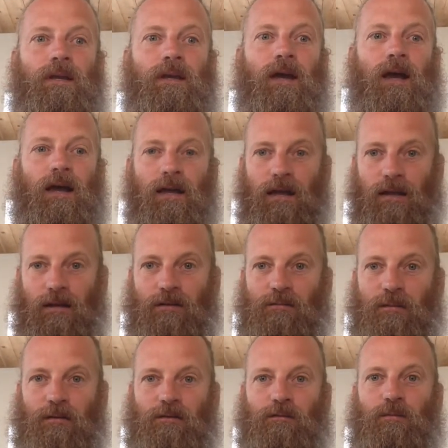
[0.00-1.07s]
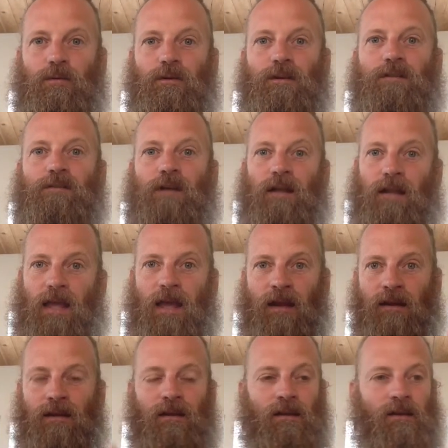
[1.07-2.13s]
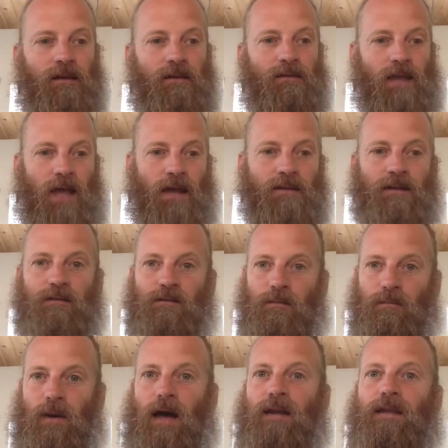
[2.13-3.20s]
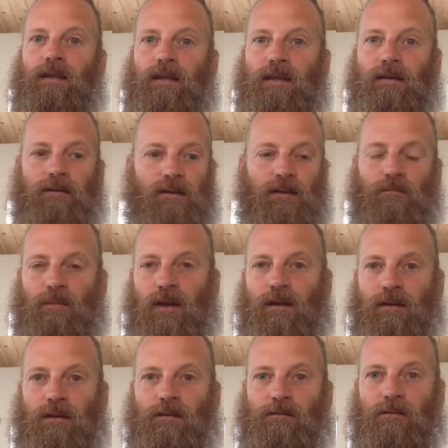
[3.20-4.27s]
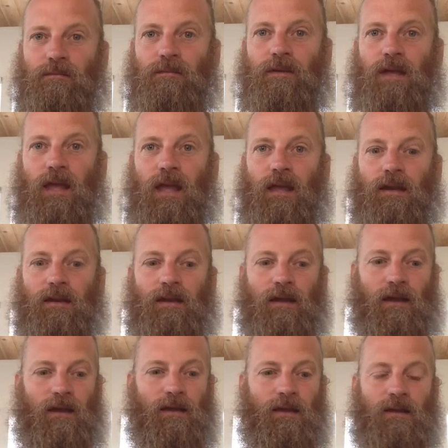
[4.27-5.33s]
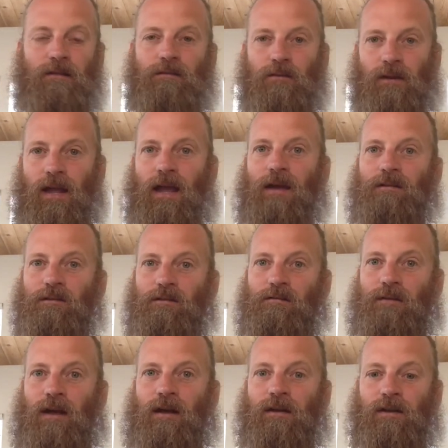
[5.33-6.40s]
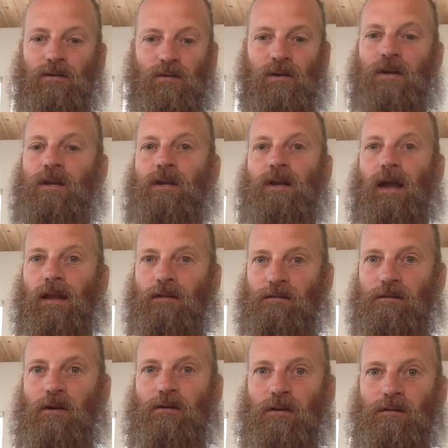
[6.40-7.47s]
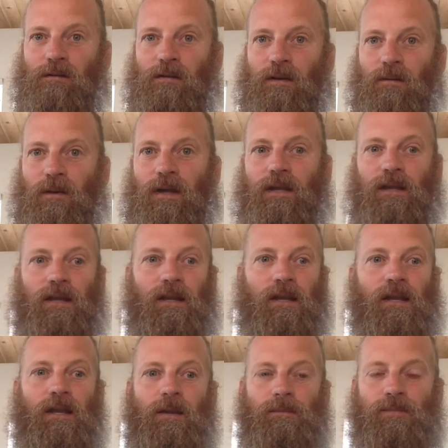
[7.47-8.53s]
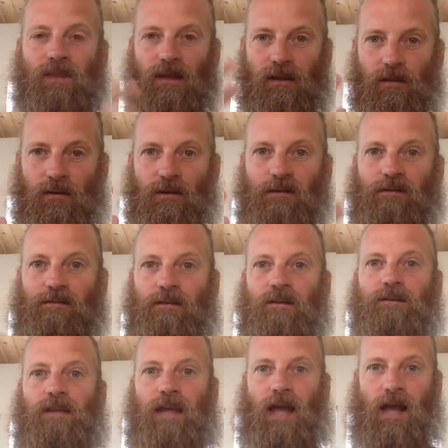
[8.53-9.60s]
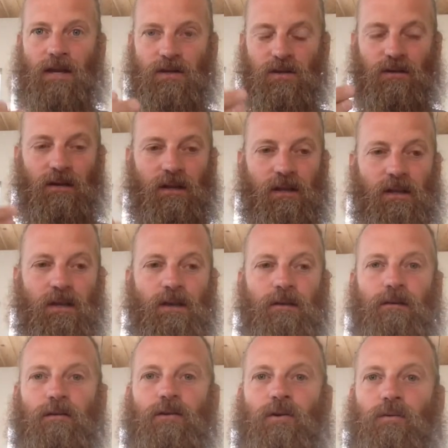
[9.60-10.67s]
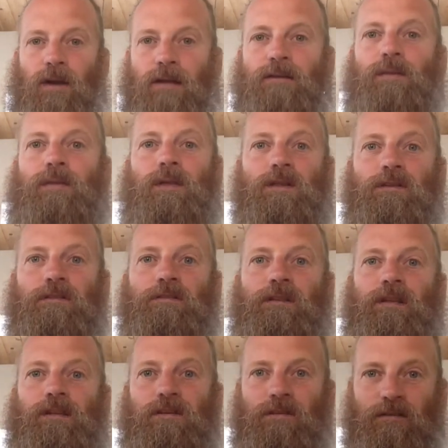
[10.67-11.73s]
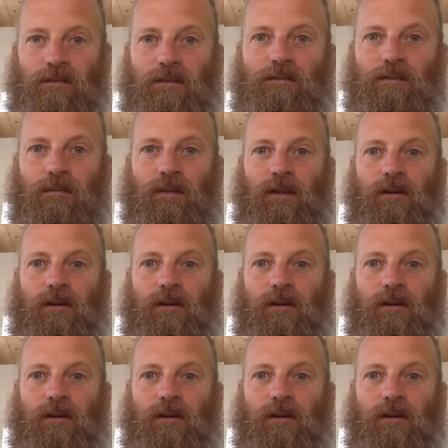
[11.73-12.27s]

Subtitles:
and experience more insight, and to act as a body healing mechanism. And so it has its value, and so does the awakening. You can start to actually correct things in your system that are